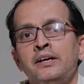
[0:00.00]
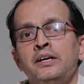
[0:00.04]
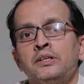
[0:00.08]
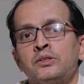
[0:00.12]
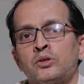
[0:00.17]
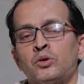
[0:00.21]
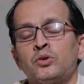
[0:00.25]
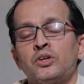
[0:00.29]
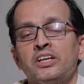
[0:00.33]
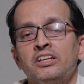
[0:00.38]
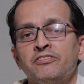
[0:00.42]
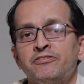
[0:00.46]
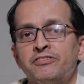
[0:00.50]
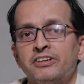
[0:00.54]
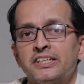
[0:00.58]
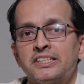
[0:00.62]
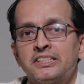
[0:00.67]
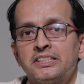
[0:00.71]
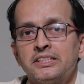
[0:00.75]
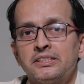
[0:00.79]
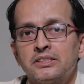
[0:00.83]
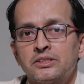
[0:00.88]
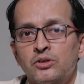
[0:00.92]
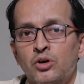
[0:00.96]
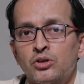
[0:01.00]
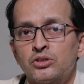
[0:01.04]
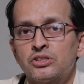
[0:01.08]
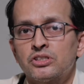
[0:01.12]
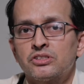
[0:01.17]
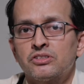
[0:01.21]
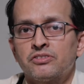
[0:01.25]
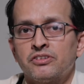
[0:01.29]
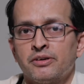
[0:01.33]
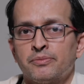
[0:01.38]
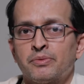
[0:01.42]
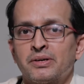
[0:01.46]
Now, infectious causes
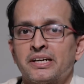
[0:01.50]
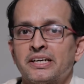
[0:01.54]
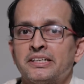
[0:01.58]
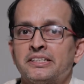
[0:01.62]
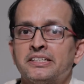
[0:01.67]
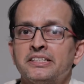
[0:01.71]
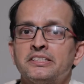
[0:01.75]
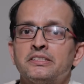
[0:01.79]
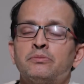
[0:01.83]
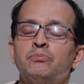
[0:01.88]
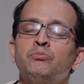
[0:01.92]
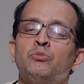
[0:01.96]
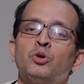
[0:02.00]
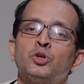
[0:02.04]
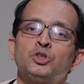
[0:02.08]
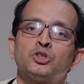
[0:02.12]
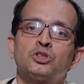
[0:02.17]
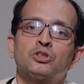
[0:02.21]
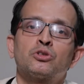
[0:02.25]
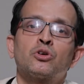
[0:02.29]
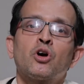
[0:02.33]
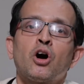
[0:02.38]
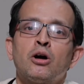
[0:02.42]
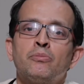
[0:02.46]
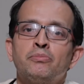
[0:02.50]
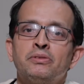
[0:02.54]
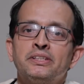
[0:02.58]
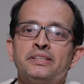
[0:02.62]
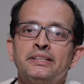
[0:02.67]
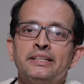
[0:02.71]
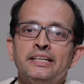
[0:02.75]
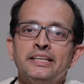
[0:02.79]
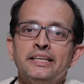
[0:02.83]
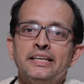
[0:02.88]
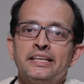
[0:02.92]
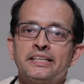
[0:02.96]
of hepatitis, most
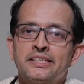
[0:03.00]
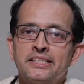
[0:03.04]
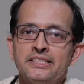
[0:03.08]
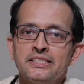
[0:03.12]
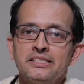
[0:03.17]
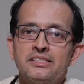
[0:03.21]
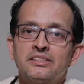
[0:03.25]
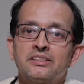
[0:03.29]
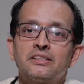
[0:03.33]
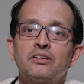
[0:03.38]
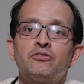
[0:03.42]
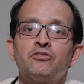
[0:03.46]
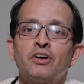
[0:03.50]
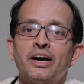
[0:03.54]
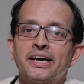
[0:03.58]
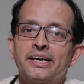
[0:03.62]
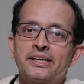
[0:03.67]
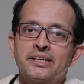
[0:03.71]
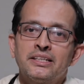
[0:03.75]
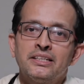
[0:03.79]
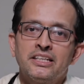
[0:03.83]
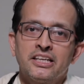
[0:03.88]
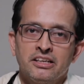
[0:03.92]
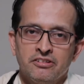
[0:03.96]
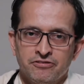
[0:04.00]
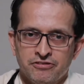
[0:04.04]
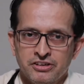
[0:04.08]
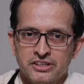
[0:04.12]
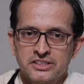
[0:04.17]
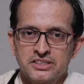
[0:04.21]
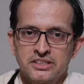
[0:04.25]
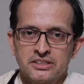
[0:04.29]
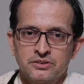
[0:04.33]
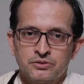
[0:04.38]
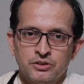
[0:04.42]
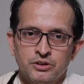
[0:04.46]
commonly it is the viral
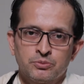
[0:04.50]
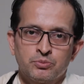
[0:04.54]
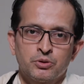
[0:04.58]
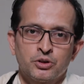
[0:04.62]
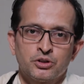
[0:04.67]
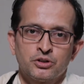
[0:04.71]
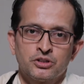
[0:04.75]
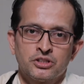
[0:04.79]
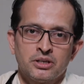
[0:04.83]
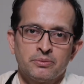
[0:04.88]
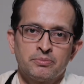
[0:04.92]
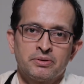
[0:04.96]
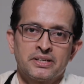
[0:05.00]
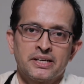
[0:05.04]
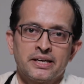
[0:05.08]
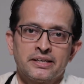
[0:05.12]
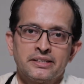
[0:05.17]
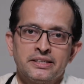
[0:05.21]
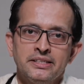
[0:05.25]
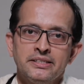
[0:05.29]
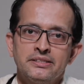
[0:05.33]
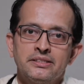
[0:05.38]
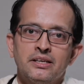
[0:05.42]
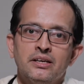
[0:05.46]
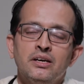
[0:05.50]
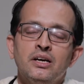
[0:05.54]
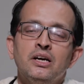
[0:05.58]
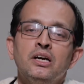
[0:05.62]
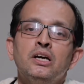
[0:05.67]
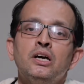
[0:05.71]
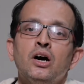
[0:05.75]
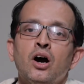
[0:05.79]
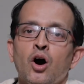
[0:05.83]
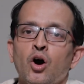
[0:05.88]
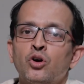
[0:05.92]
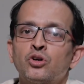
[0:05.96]
infections which produce hepatitis,
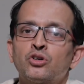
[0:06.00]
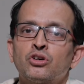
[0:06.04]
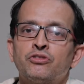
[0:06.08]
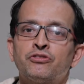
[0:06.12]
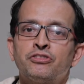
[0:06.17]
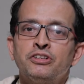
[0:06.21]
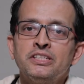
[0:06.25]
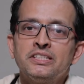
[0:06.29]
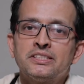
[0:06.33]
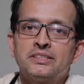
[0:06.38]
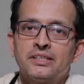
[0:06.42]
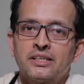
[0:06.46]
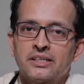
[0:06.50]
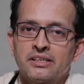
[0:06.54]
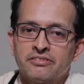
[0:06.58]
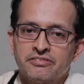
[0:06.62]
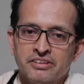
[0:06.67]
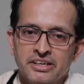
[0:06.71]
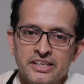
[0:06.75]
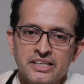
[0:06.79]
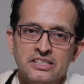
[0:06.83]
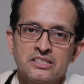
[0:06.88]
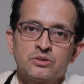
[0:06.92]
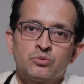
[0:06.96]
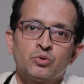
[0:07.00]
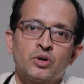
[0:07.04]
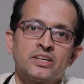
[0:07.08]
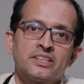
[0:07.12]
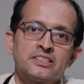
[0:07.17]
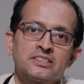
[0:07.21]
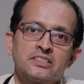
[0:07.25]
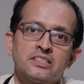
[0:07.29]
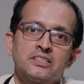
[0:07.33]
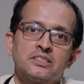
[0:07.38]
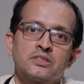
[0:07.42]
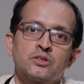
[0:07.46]
out of which there are various
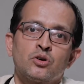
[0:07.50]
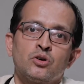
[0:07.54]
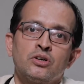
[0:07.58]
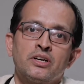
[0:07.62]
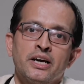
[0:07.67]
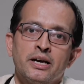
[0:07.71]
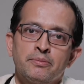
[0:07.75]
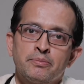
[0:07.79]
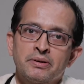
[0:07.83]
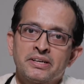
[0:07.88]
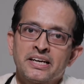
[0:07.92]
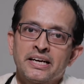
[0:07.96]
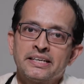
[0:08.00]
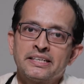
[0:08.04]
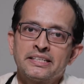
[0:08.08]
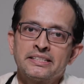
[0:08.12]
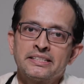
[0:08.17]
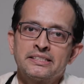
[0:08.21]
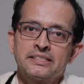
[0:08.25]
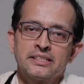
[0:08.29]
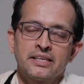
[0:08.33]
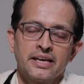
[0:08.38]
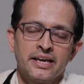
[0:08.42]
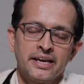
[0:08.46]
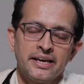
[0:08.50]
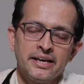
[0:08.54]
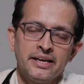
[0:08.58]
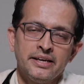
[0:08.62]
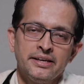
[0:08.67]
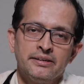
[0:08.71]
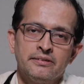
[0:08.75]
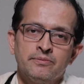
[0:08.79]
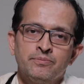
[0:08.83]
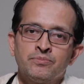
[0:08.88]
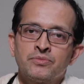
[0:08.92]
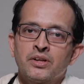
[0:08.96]
viruses called hepatitis A,
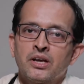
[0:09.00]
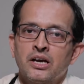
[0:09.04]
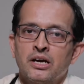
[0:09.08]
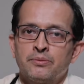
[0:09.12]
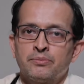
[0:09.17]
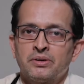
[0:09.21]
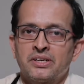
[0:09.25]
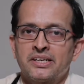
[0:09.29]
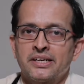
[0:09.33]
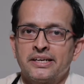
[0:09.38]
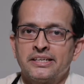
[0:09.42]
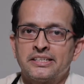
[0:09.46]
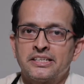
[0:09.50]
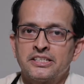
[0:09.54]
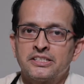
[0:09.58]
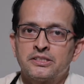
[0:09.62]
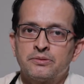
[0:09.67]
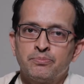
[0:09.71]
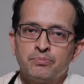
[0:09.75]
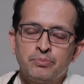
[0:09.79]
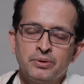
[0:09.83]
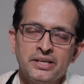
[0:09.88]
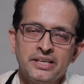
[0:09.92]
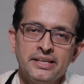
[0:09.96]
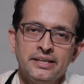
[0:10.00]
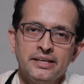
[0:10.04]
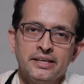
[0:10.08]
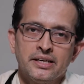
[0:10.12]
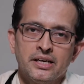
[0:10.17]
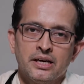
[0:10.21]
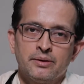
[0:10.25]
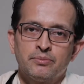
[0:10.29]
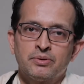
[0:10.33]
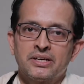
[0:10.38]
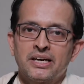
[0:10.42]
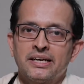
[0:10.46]
hepatitis B,
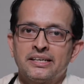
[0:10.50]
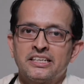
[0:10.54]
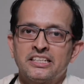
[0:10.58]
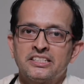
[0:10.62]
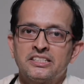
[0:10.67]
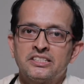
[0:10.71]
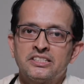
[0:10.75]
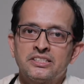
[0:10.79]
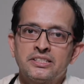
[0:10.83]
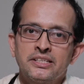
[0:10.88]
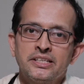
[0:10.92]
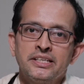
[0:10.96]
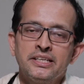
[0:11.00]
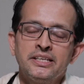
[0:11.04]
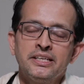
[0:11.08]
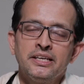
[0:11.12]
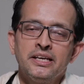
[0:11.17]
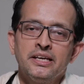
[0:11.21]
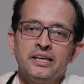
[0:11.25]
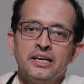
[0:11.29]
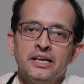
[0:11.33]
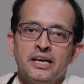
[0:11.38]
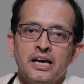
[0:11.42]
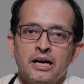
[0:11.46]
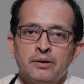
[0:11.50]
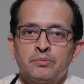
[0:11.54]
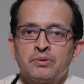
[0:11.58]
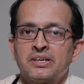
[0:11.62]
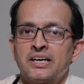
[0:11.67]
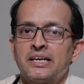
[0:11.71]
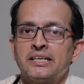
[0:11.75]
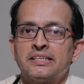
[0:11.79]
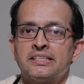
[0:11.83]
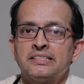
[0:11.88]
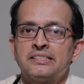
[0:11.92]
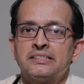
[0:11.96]
hepatitis C,
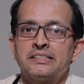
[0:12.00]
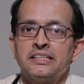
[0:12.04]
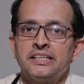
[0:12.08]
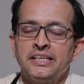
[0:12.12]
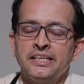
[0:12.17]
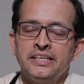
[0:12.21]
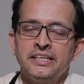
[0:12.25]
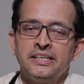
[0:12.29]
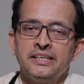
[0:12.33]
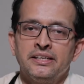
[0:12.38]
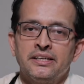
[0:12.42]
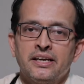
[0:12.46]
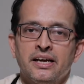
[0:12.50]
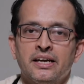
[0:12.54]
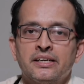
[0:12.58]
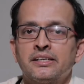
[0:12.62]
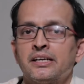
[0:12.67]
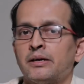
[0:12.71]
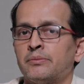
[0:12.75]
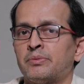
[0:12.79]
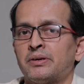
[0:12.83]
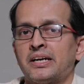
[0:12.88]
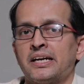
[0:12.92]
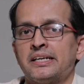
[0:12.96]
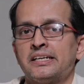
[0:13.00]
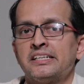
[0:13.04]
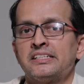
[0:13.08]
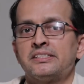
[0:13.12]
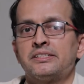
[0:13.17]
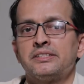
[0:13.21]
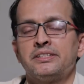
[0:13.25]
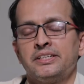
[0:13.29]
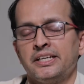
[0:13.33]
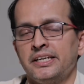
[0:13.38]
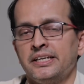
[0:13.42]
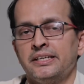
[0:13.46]
hepatitis E and
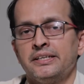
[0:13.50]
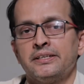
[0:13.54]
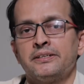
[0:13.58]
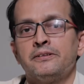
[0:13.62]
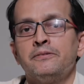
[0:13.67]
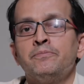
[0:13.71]
hepatitis D.